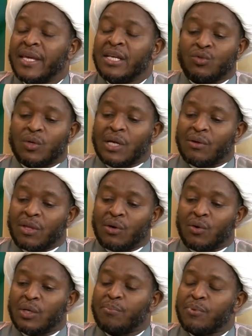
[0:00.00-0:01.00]
So now the
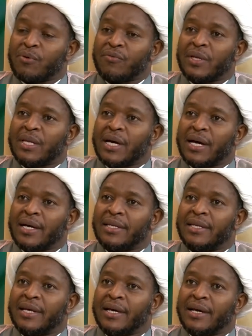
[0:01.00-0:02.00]
Holy Prophet
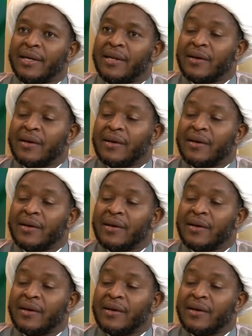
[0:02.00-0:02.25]
had a